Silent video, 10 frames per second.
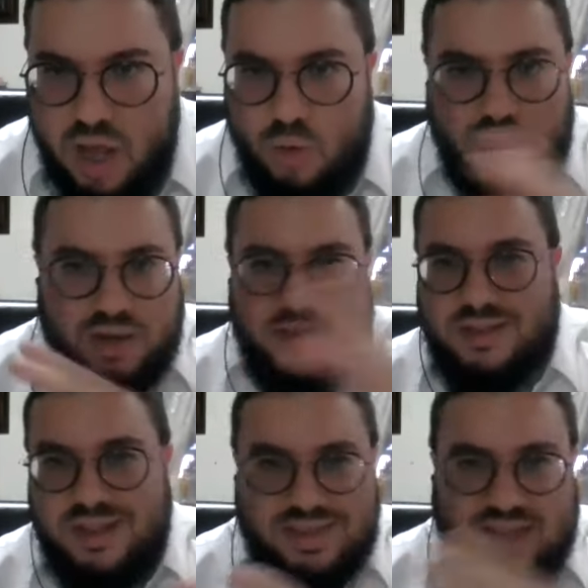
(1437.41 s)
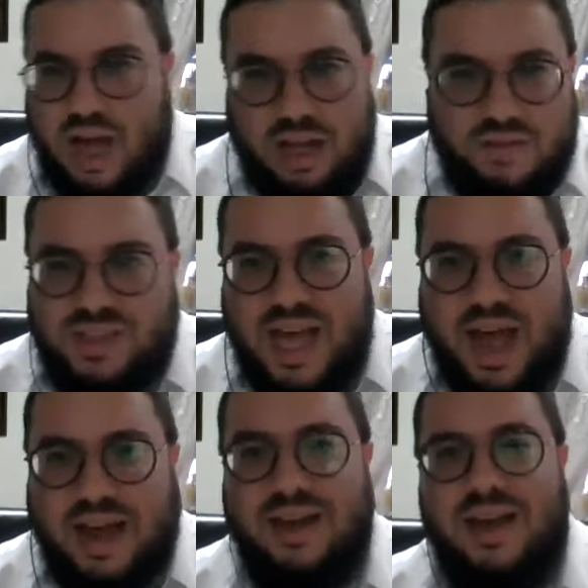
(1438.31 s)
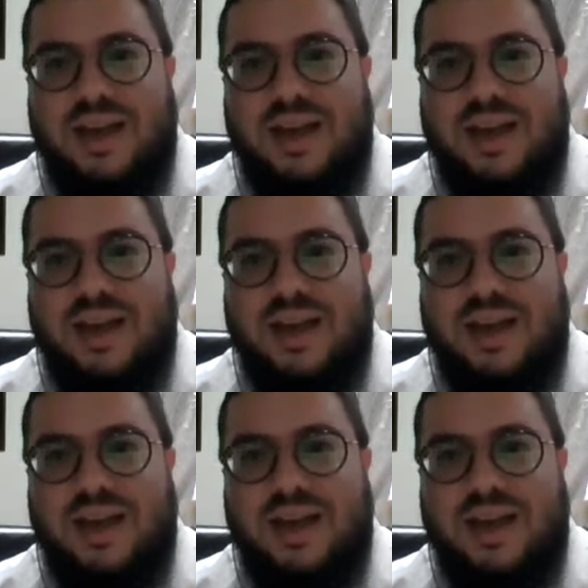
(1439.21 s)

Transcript: What dissolves that?